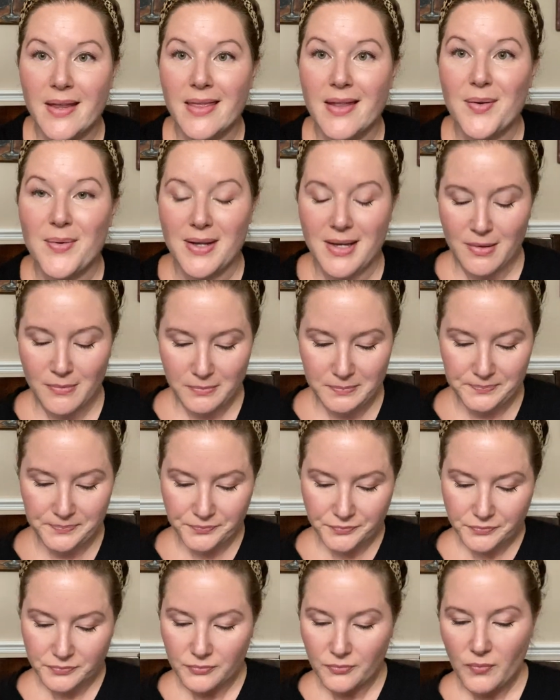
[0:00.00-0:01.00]
There we go.
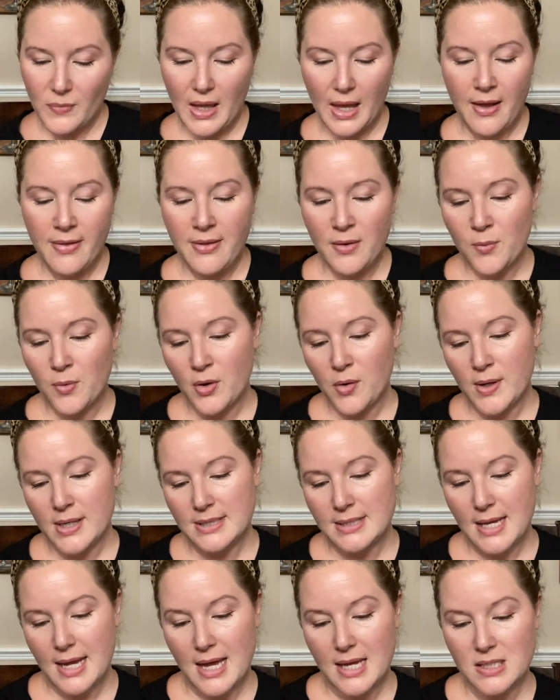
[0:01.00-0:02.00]
And then we're going
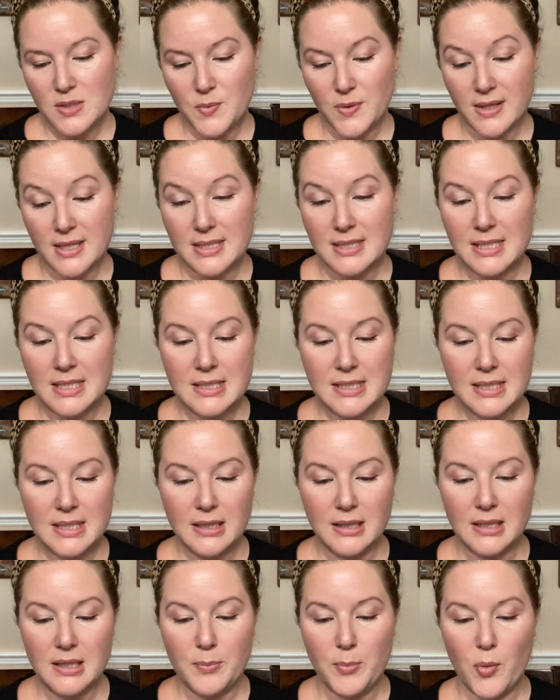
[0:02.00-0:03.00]
to end with a
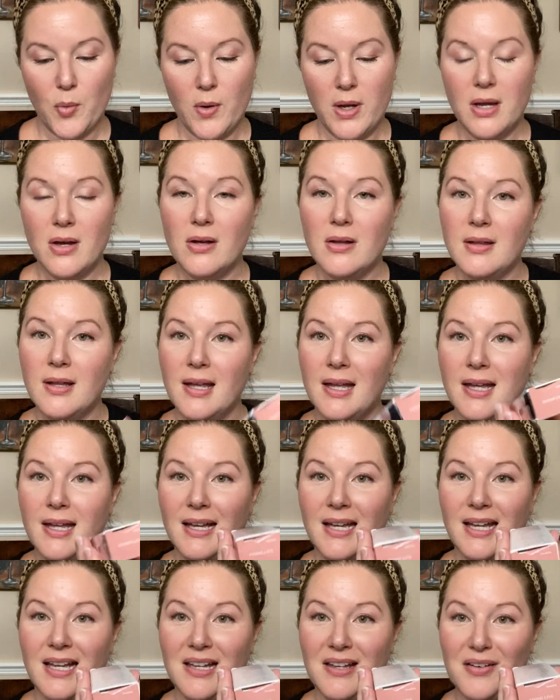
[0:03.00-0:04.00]
tinted lip oil
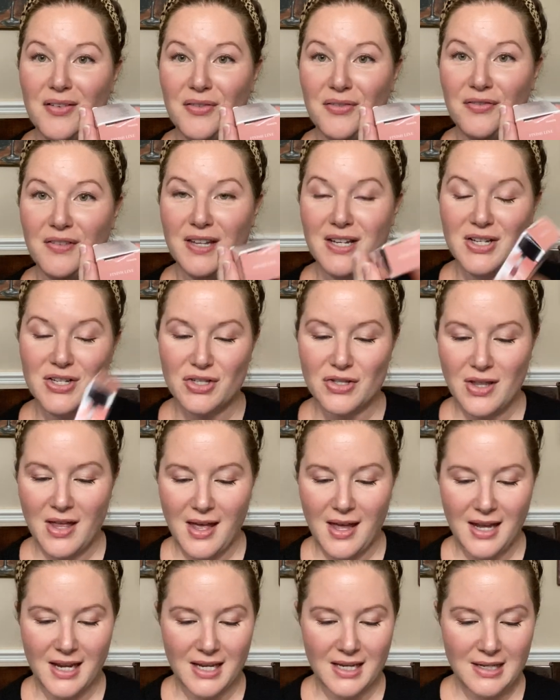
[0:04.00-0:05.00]
in Finish
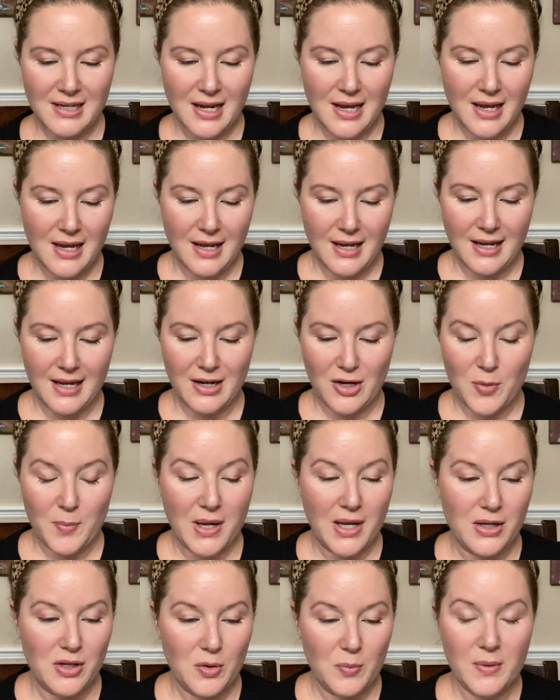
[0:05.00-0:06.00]
Line. I don't know
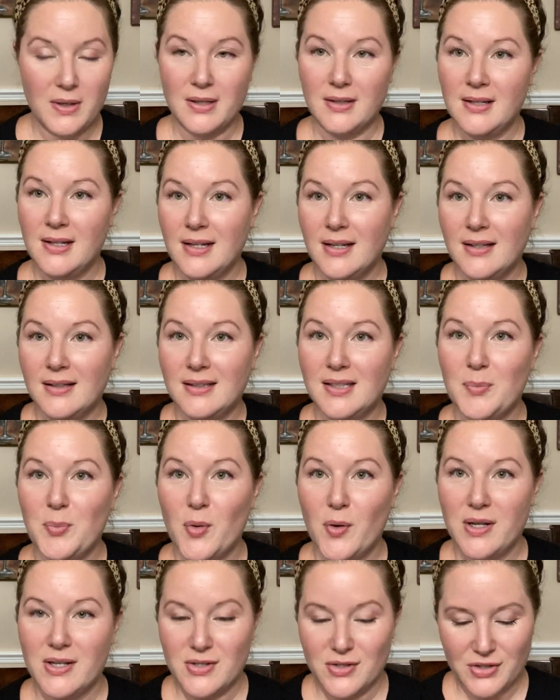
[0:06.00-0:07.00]
about you, but lip
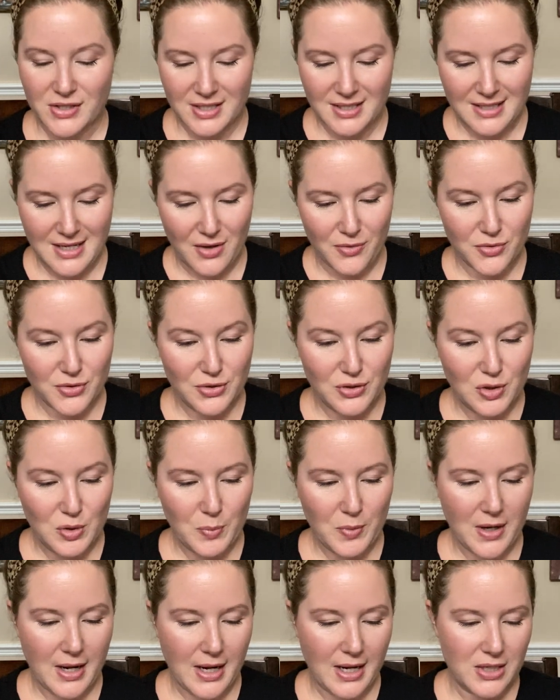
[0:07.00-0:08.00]
oils just sound
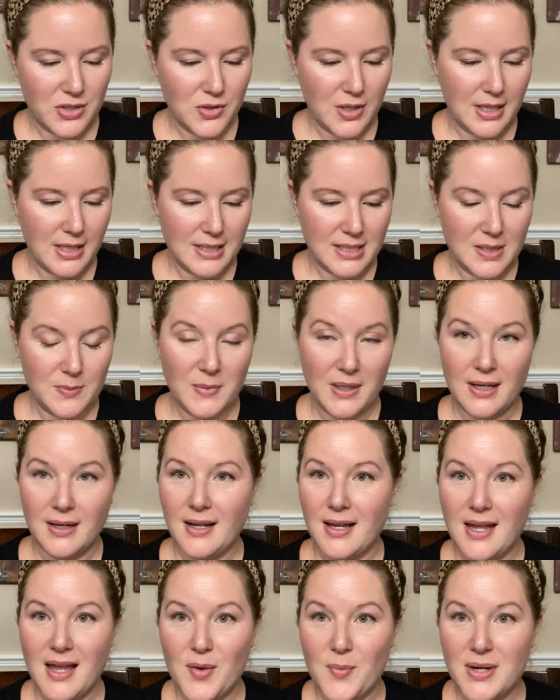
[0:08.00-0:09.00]
super hydrating to me, and
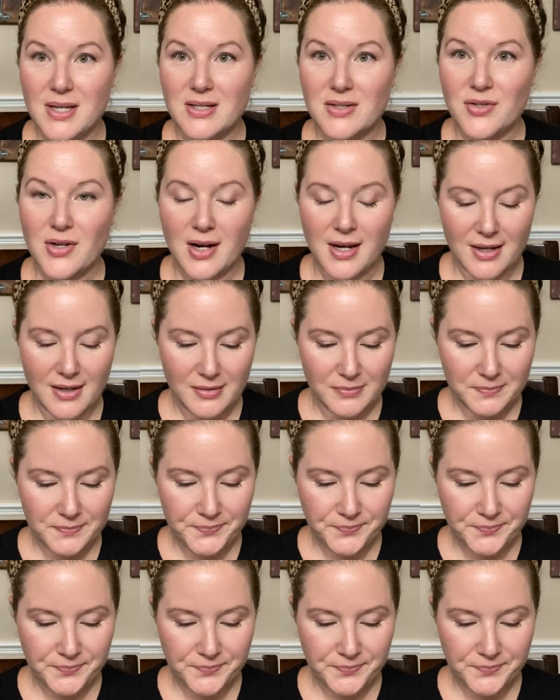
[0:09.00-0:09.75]
I can't wait to try it.